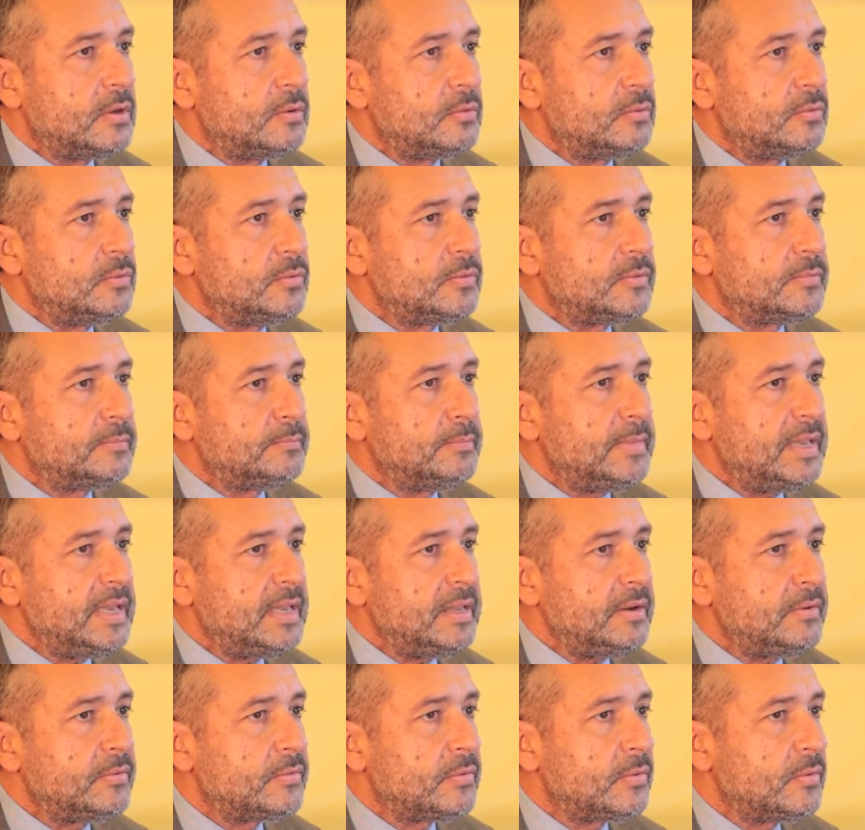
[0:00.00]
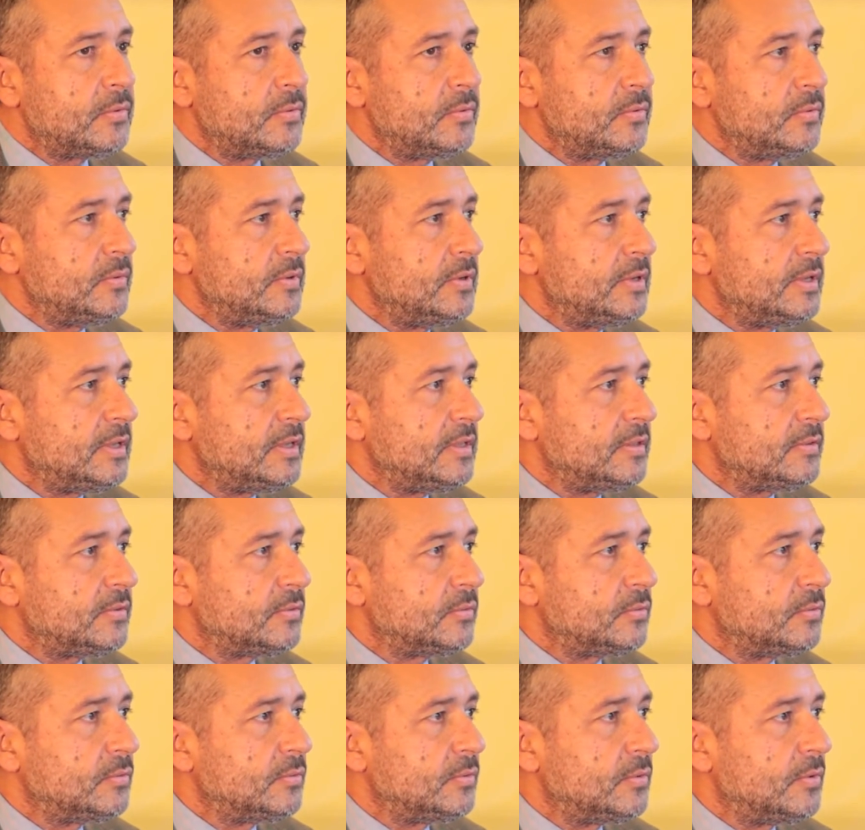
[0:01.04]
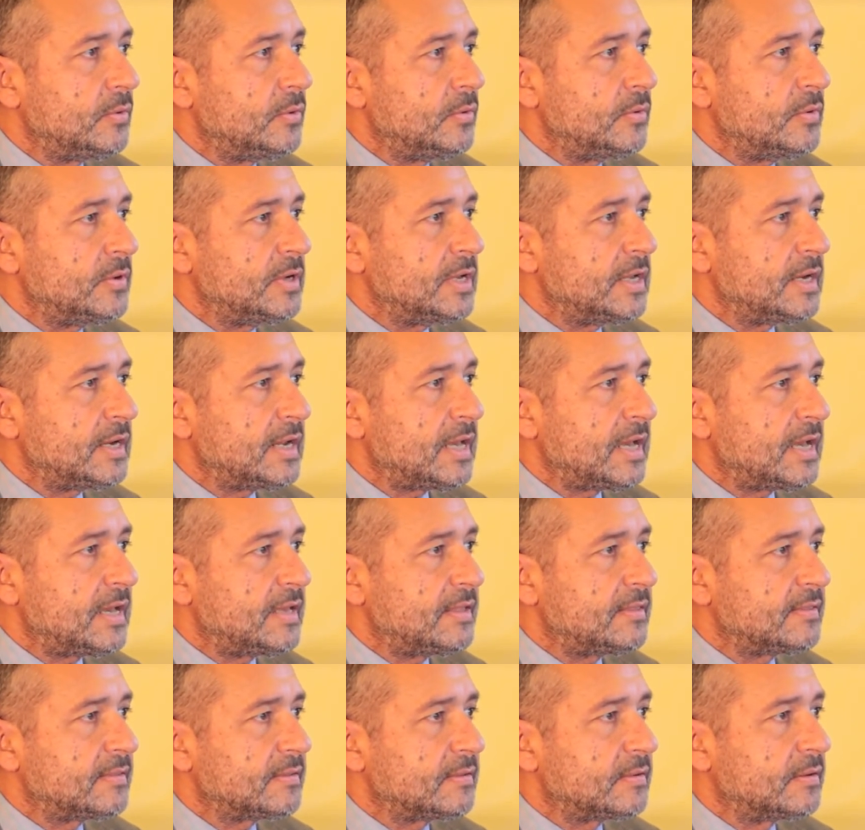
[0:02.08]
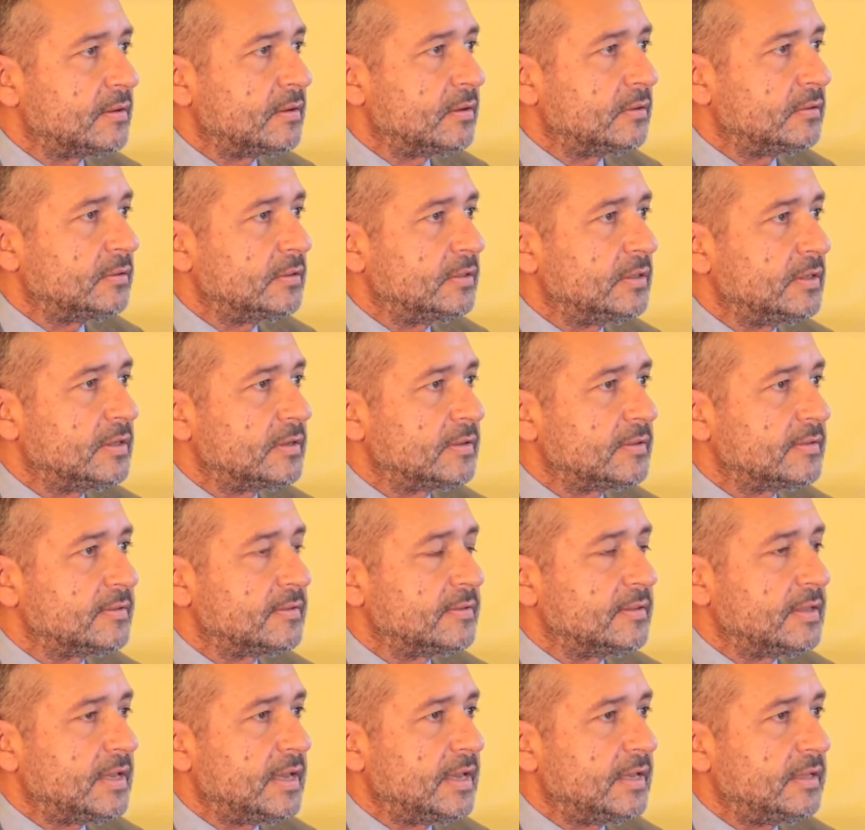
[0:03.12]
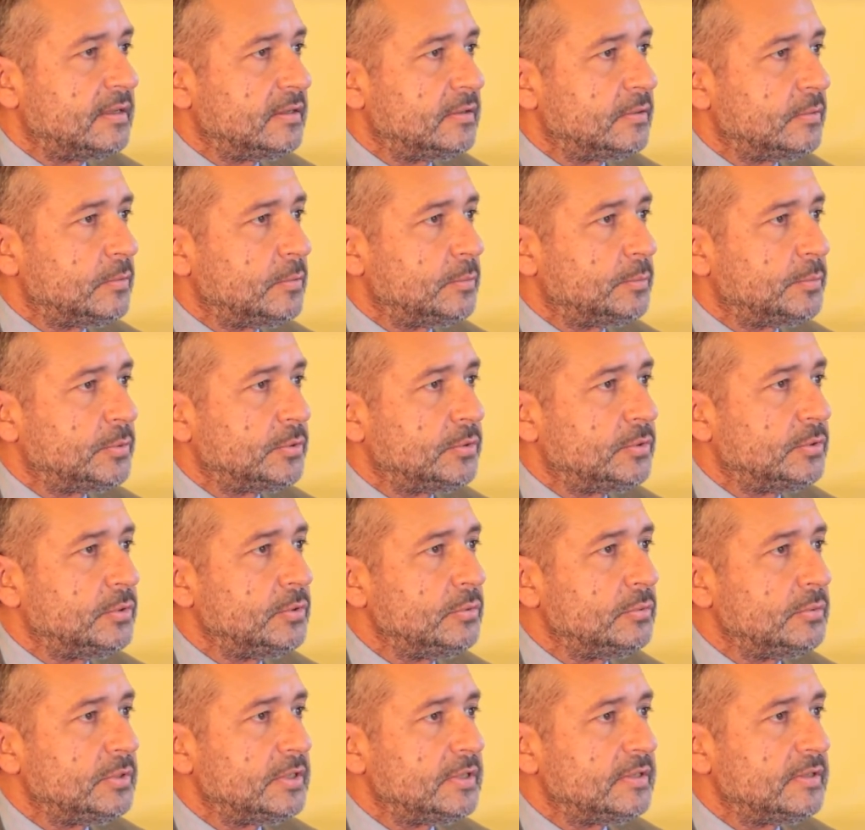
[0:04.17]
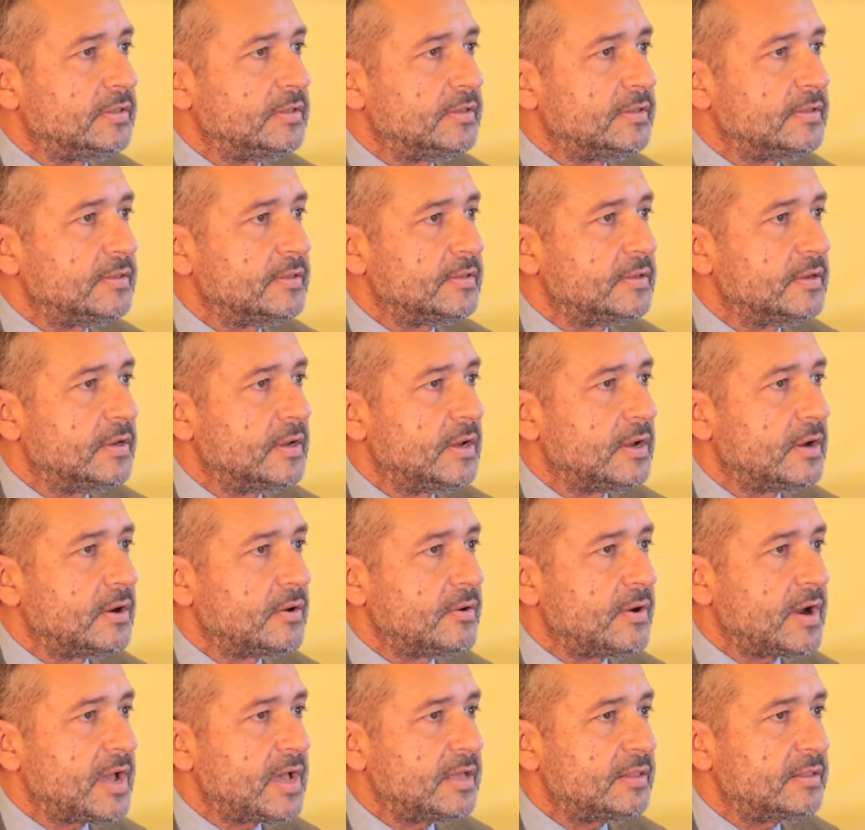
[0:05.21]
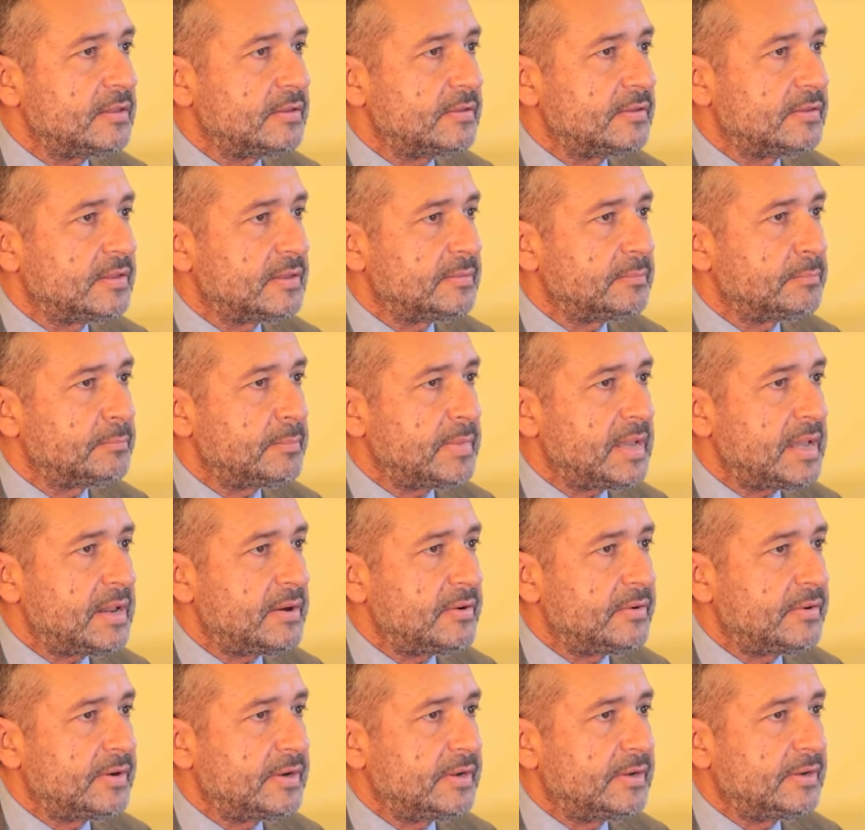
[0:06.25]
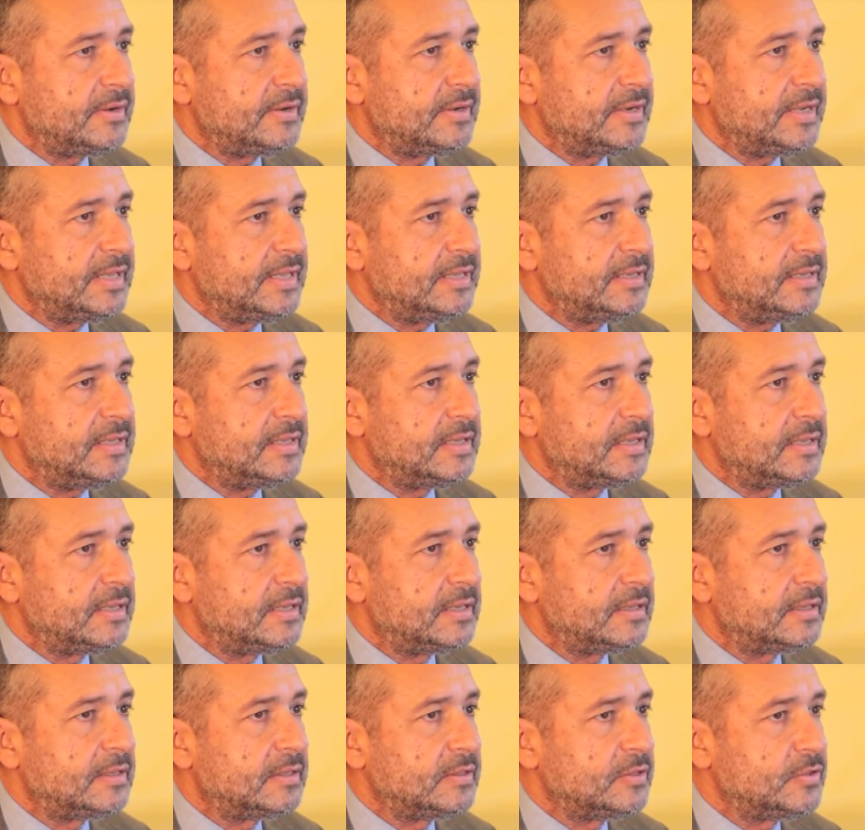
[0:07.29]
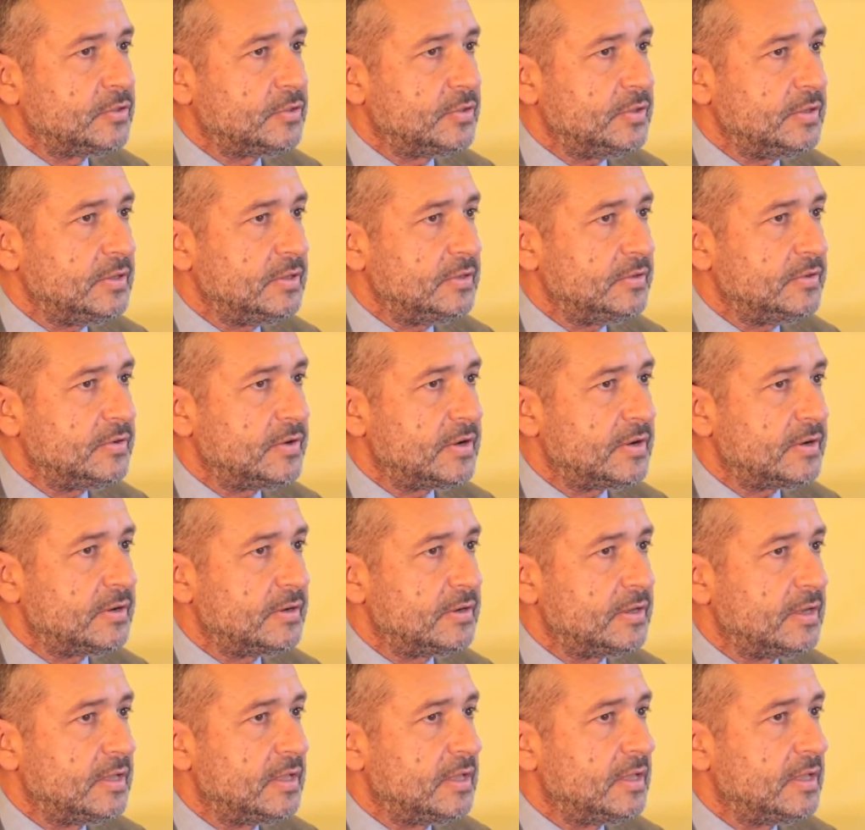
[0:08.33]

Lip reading: whose main role is to organize contexts and opportunities rather than merely leading children